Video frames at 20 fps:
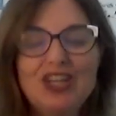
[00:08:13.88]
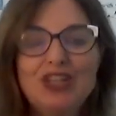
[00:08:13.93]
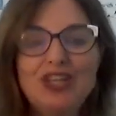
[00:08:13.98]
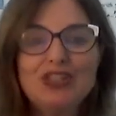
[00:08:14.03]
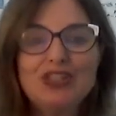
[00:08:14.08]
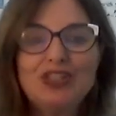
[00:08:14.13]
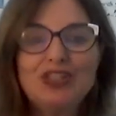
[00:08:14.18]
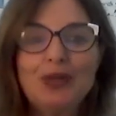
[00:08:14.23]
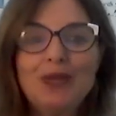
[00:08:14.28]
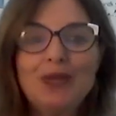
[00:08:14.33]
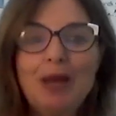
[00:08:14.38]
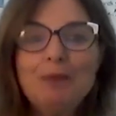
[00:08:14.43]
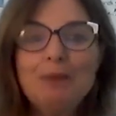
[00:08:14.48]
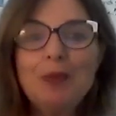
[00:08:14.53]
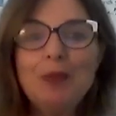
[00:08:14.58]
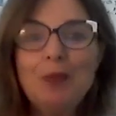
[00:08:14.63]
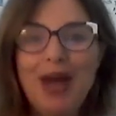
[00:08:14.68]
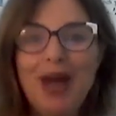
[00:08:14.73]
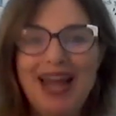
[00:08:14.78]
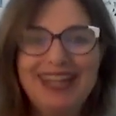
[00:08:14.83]
So
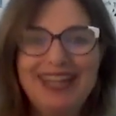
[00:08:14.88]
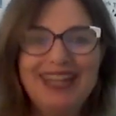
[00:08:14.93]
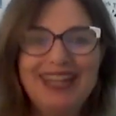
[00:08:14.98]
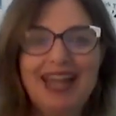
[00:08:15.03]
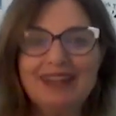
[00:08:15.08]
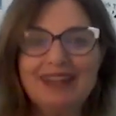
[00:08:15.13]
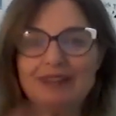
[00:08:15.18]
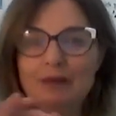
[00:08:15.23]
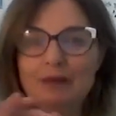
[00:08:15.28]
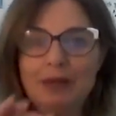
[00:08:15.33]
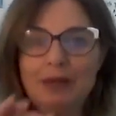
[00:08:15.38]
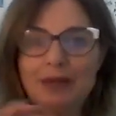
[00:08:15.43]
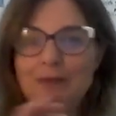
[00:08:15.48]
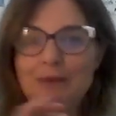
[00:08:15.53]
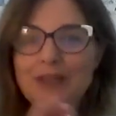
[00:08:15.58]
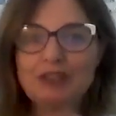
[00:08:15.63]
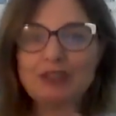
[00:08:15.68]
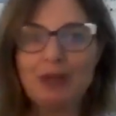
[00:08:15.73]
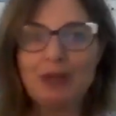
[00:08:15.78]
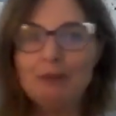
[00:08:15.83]
number 1, and let
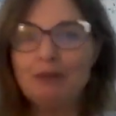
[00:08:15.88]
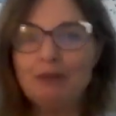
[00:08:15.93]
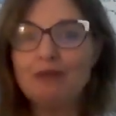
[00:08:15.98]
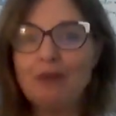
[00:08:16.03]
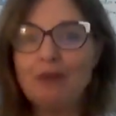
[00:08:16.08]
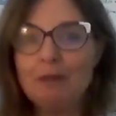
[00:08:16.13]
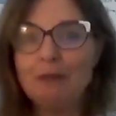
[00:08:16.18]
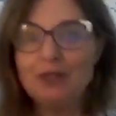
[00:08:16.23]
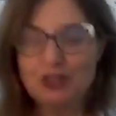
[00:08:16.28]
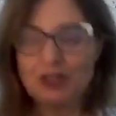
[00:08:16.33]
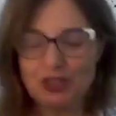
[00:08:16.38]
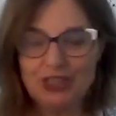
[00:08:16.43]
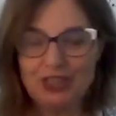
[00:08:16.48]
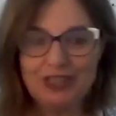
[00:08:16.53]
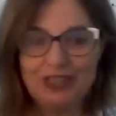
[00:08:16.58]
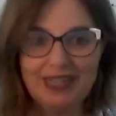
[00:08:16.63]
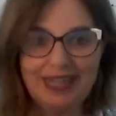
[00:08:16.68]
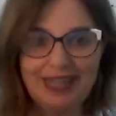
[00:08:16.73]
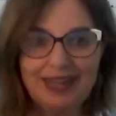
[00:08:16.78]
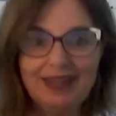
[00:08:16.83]
me jump off from the
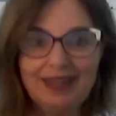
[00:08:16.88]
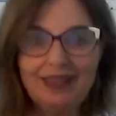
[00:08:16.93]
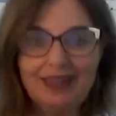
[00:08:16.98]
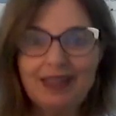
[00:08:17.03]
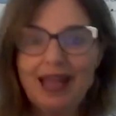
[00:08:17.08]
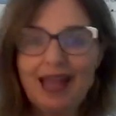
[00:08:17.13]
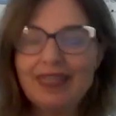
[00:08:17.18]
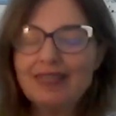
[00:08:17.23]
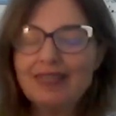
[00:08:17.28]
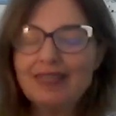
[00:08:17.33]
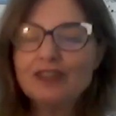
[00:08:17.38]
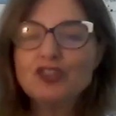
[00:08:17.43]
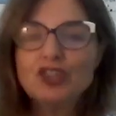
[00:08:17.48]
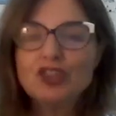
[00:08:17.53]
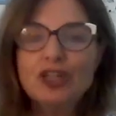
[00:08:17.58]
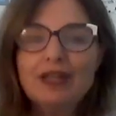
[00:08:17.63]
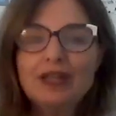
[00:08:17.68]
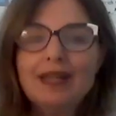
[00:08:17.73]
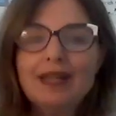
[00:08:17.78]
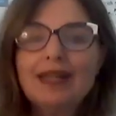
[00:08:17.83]
journaling. I think
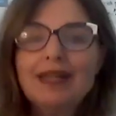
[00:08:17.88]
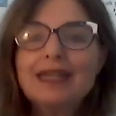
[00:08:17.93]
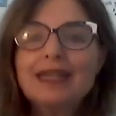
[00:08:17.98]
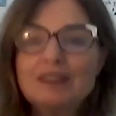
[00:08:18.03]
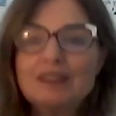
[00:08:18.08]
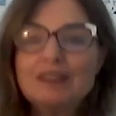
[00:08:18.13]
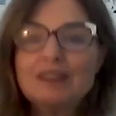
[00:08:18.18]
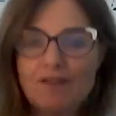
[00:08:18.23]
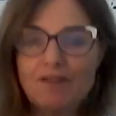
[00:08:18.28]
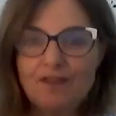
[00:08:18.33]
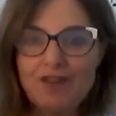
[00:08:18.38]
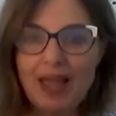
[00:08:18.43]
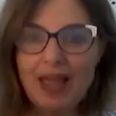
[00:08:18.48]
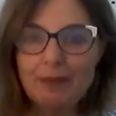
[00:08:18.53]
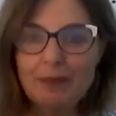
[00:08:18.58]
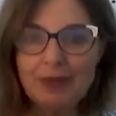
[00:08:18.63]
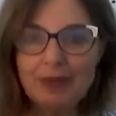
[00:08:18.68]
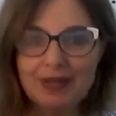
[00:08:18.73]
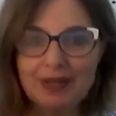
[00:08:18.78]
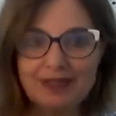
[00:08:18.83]
journaling is
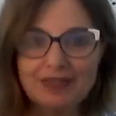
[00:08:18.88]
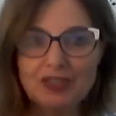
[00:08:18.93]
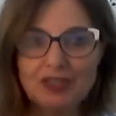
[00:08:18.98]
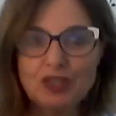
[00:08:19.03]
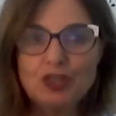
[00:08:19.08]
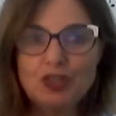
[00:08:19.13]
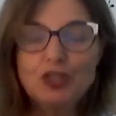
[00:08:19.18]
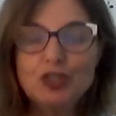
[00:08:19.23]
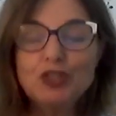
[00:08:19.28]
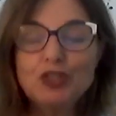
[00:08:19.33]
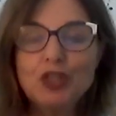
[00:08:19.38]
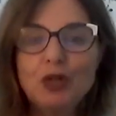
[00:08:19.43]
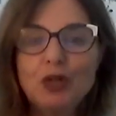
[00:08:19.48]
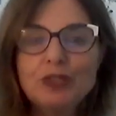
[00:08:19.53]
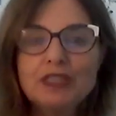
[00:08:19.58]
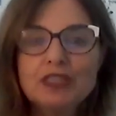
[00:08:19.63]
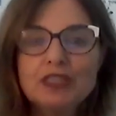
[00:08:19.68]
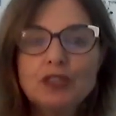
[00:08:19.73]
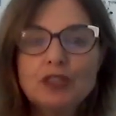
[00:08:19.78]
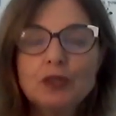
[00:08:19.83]
fabulous, to
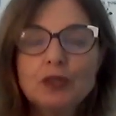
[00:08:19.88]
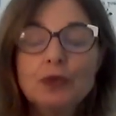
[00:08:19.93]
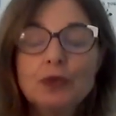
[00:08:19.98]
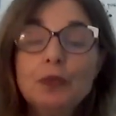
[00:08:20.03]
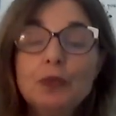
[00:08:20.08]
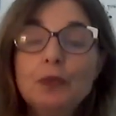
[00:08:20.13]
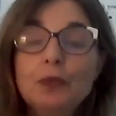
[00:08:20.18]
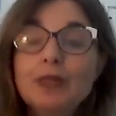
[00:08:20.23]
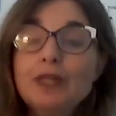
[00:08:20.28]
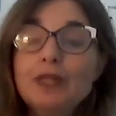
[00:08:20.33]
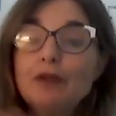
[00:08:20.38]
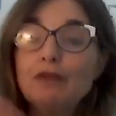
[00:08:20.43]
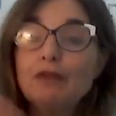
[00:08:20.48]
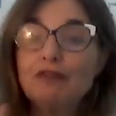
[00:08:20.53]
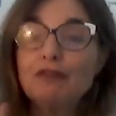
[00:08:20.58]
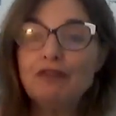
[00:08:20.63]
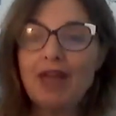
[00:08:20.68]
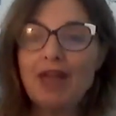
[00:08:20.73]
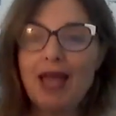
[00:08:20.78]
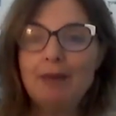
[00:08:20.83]
notice who in
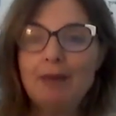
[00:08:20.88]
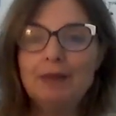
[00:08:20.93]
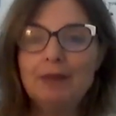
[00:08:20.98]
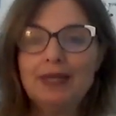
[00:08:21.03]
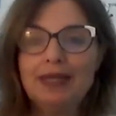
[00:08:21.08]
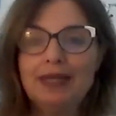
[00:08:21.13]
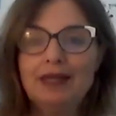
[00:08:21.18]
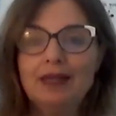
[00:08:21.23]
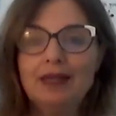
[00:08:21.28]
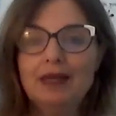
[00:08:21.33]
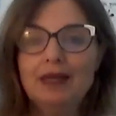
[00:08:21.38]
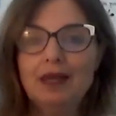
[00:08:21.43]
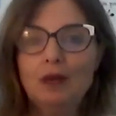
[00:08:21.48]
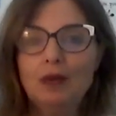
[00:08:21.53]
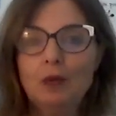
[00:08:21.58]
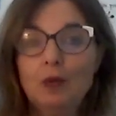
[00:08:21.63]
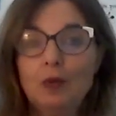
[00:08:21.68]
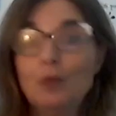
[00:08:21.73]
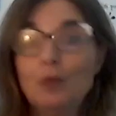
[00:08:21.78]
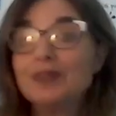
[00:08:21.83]
your family
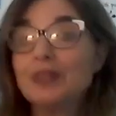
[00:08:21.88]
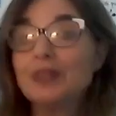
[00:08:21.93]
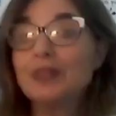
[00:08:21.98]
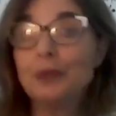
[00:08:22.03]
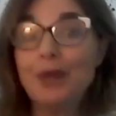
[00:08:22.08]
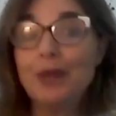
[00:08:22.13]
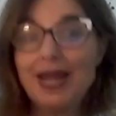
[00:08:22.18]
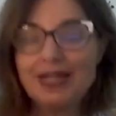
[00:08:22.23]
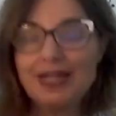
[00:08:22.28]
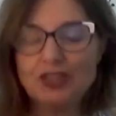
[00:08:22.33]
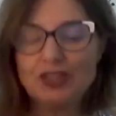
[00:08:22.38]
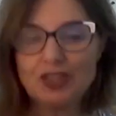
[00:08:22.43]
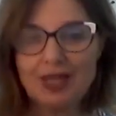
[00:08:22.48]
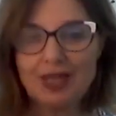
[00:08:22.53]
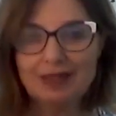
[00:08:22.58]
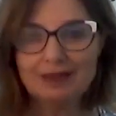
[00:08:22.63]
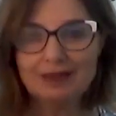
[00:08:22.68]
was a rager,